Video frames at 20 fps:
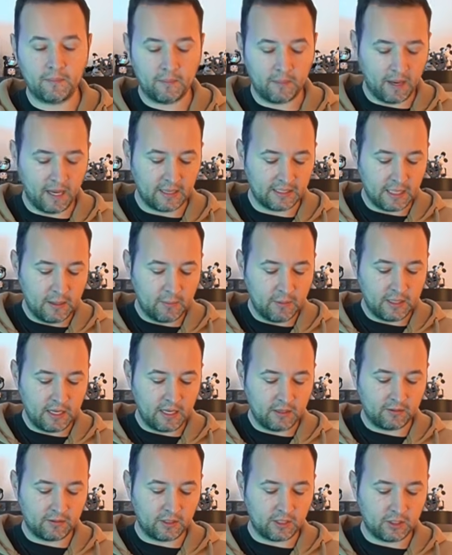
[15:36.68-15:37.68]
I skipped
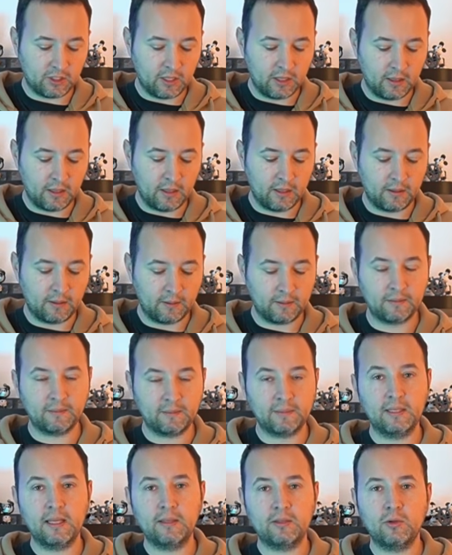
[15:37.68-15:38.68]
that feature.
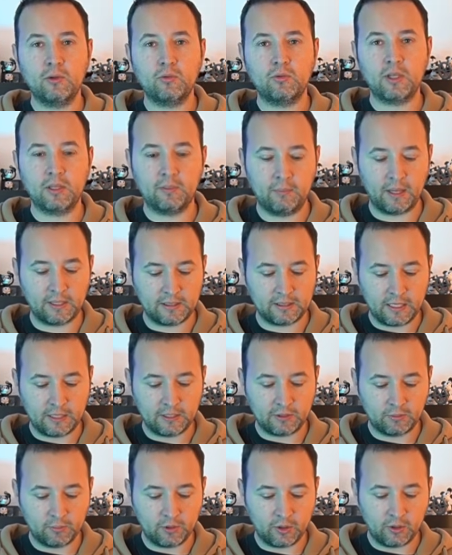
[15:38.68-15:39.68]
That's not really my thing,
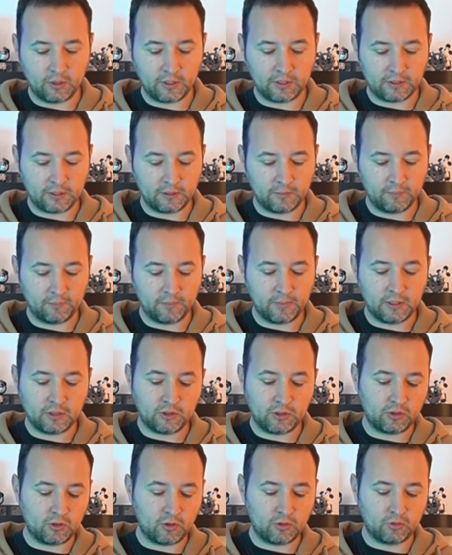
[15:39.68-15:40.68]
to be honest. It's
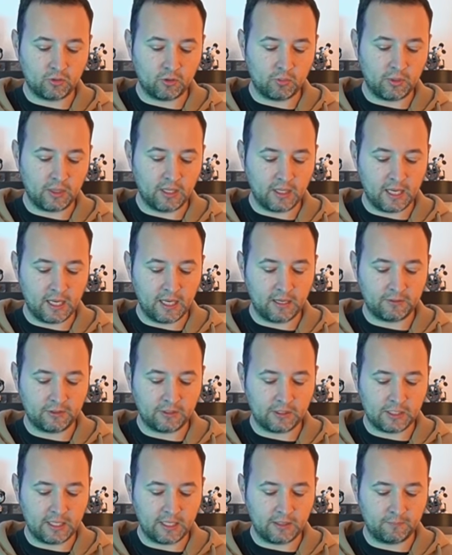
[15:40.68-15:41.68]
just not for me, I have
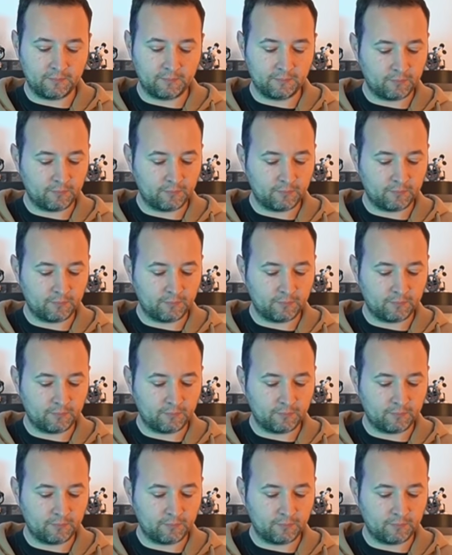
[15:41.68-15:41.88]
to say.